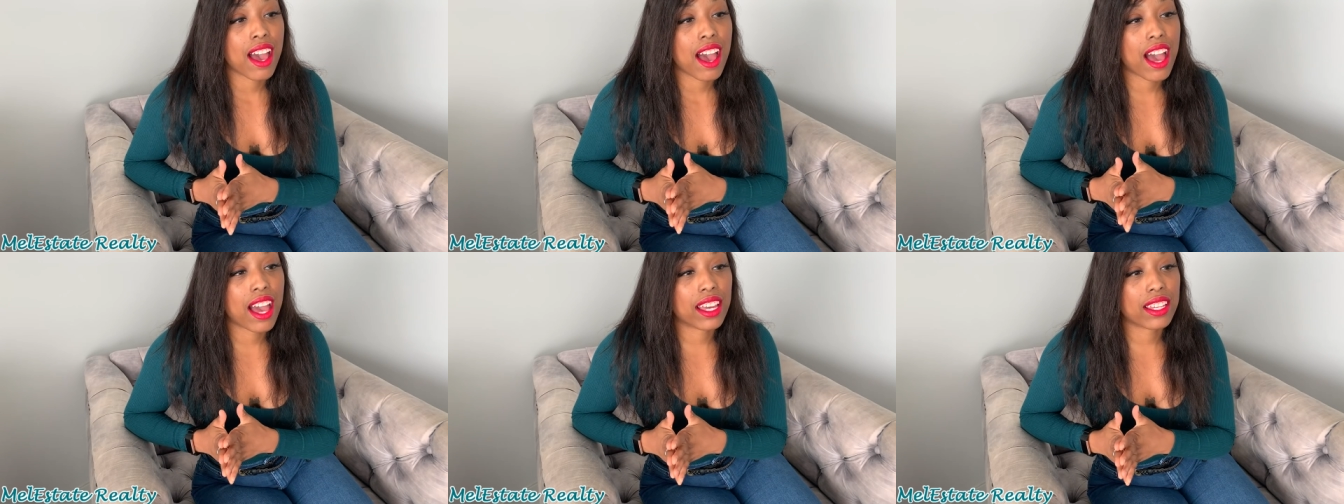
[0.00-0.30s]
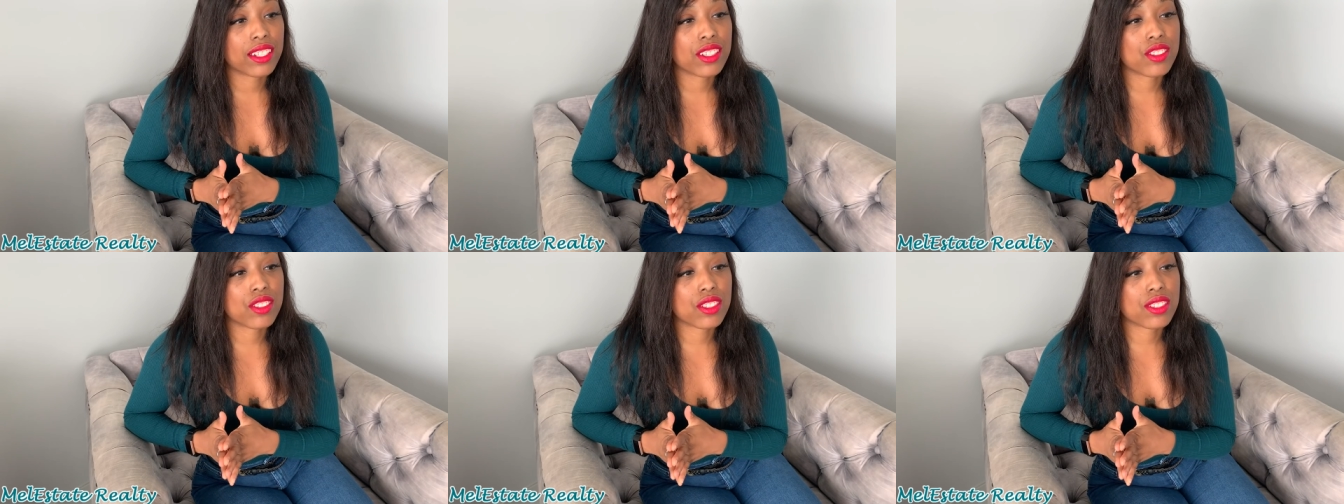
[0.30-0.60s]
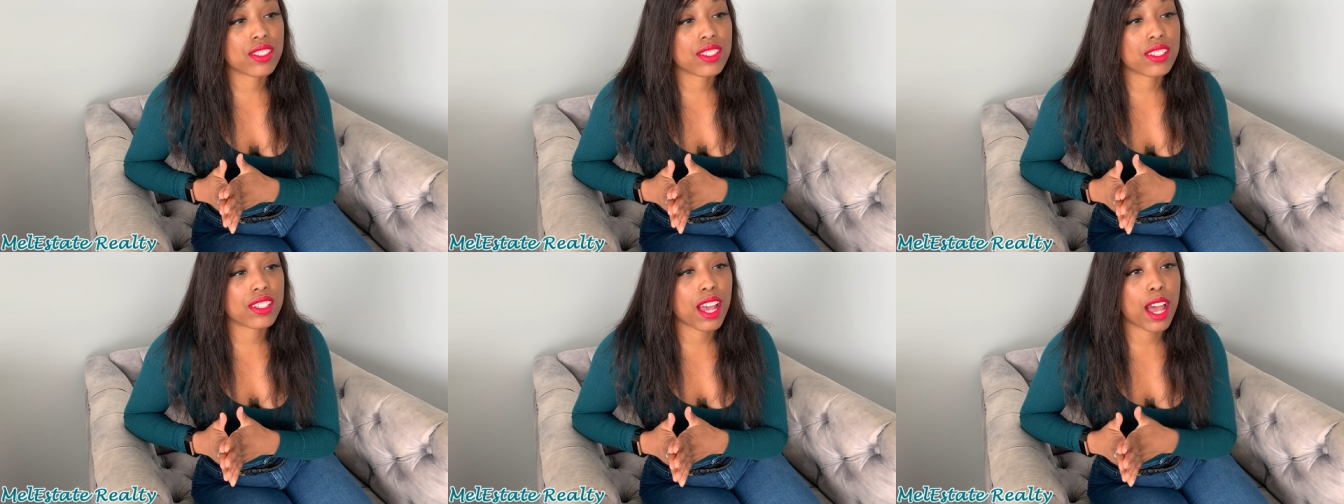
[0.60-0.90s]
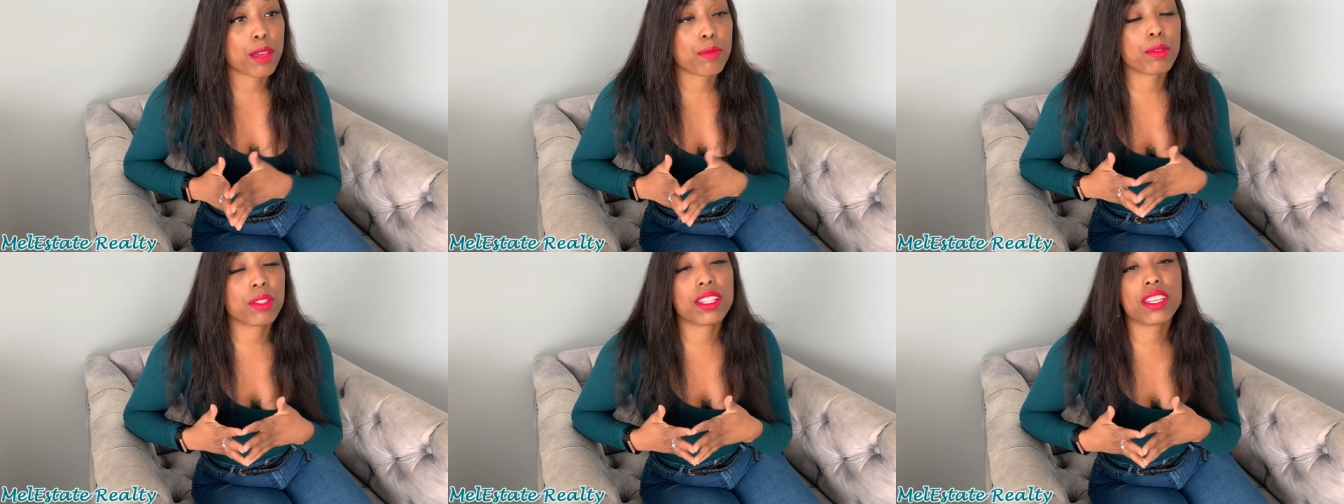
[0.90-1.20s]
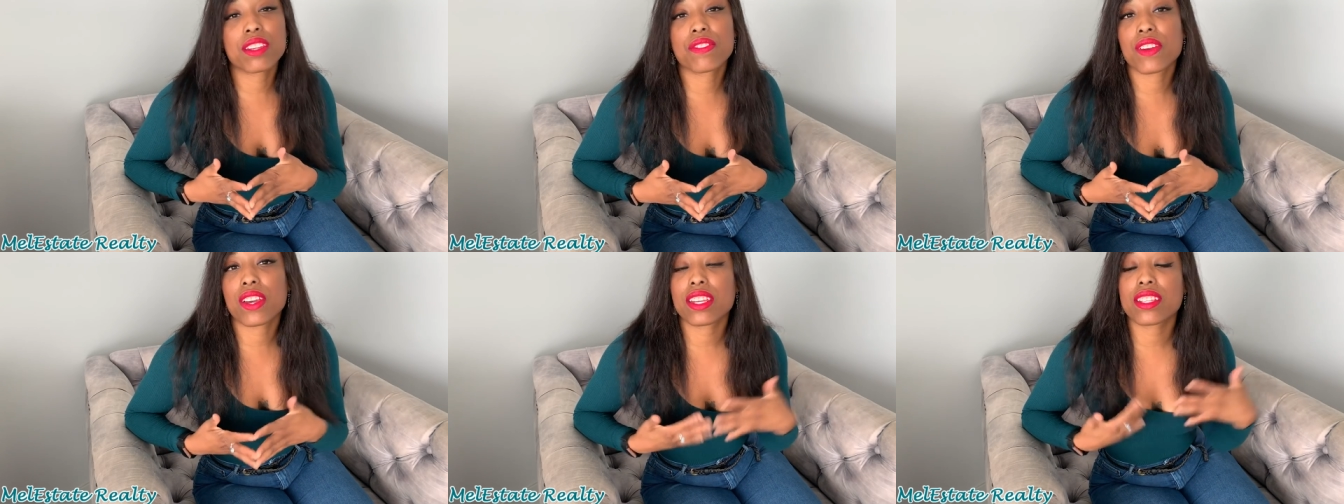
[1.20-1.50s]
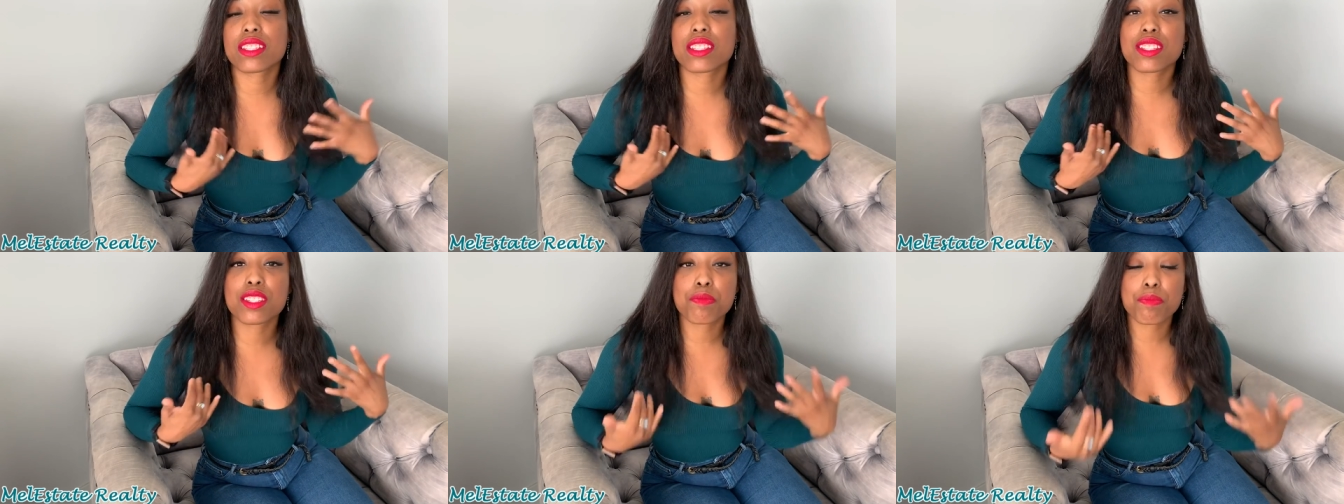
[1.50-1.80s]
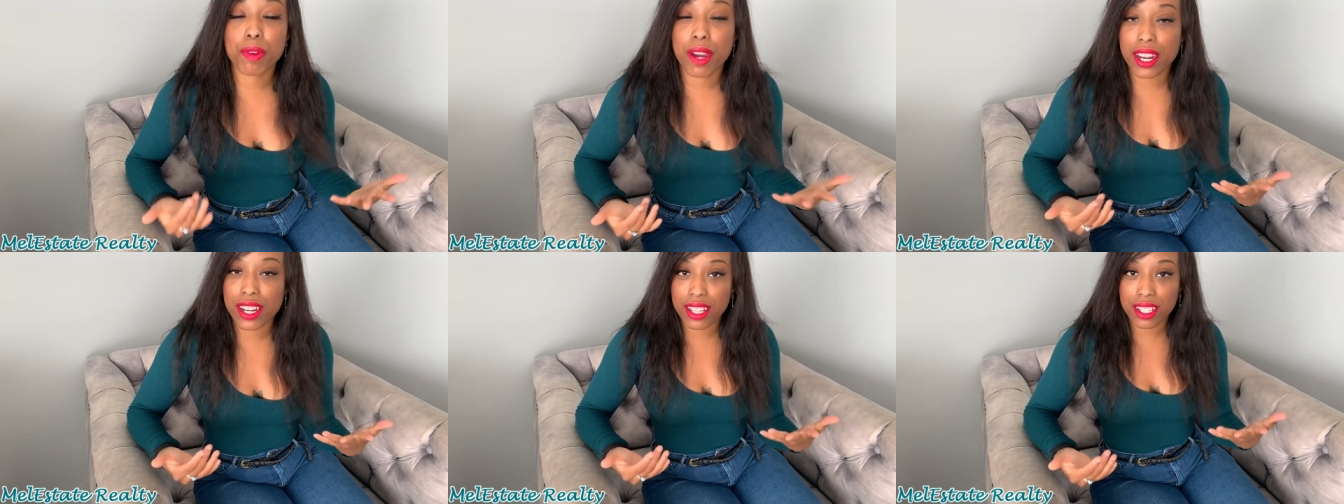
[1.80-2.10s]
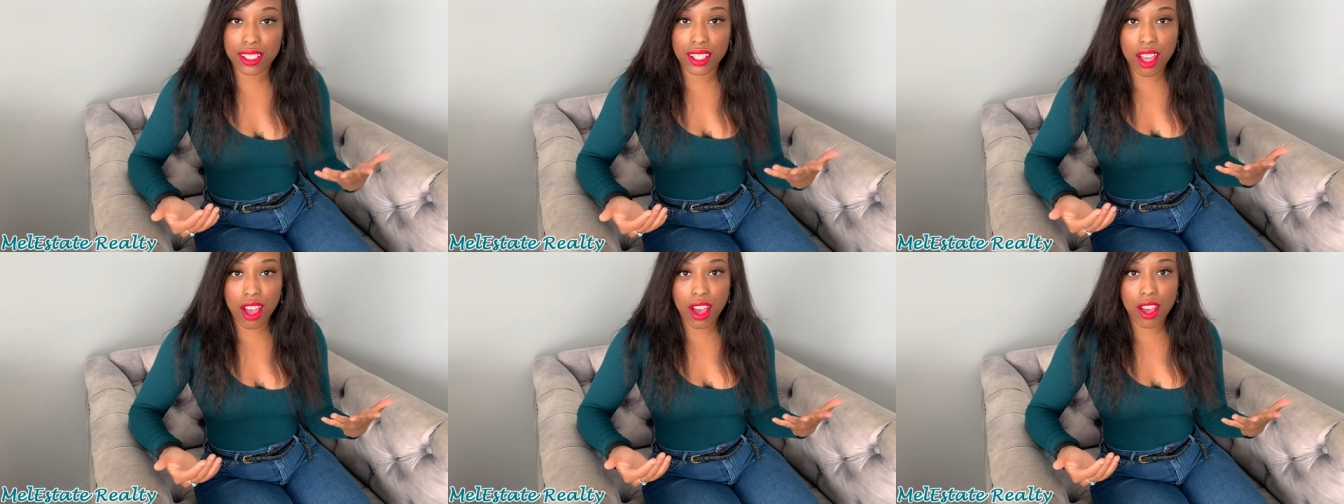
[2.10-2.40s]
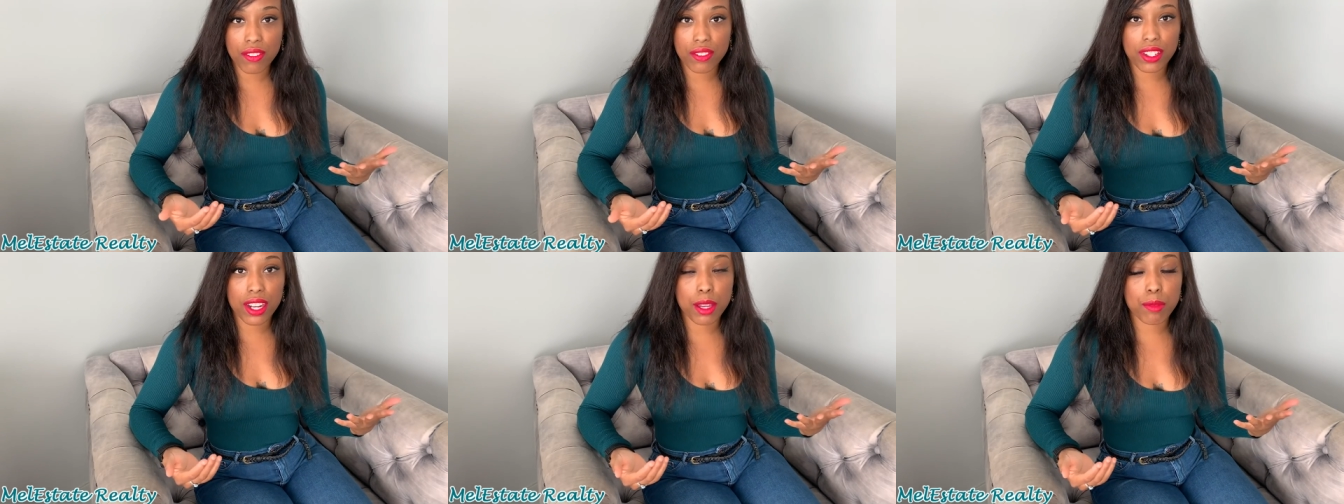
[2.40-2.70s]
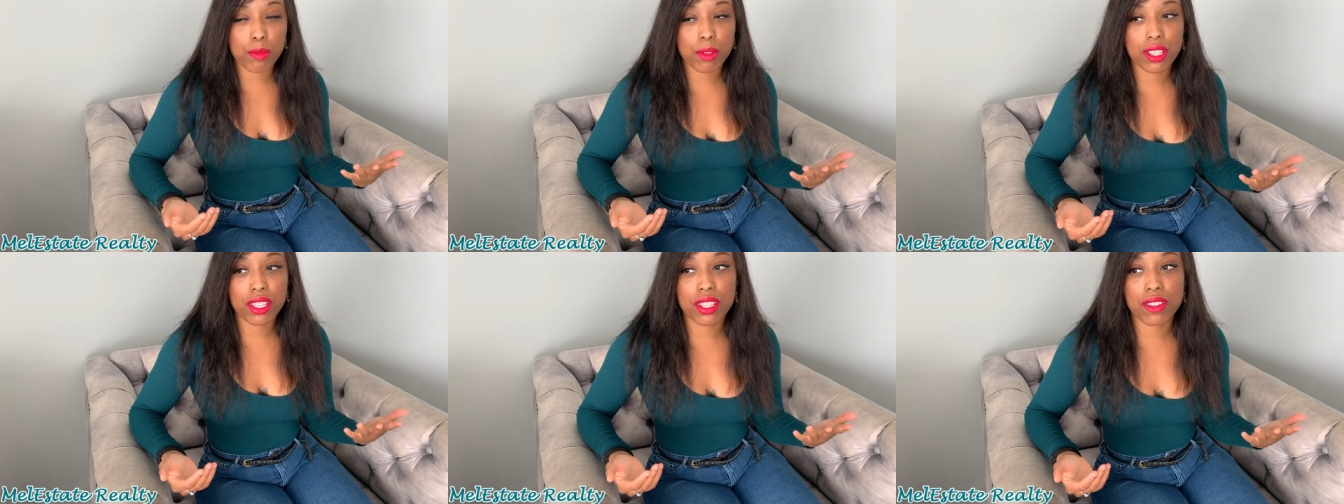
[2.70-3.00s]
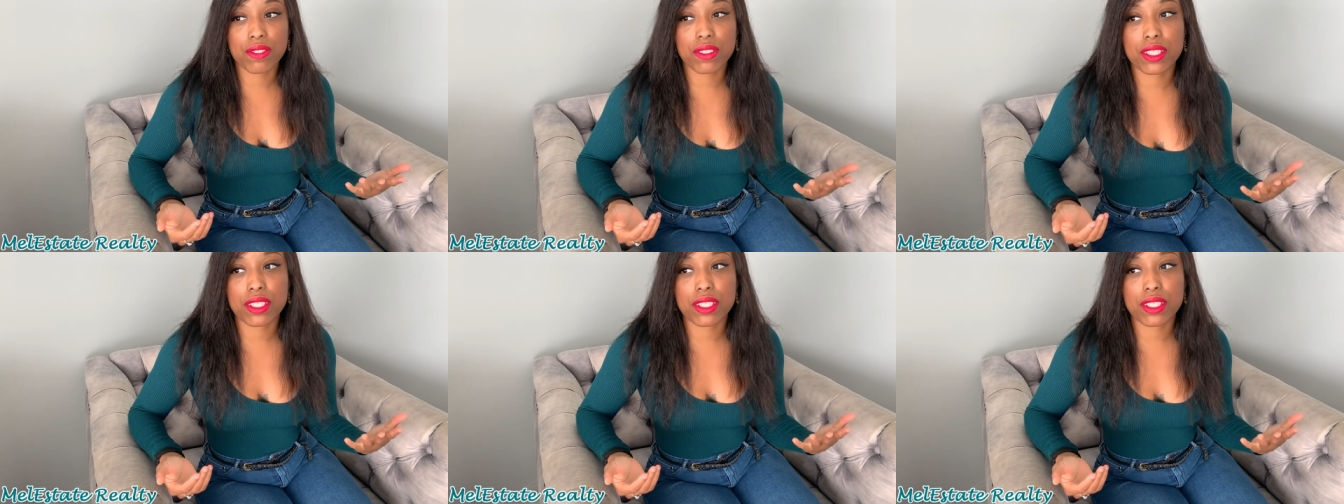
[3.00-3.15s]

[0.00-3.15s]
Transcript: I just I believe in spreading love and I believe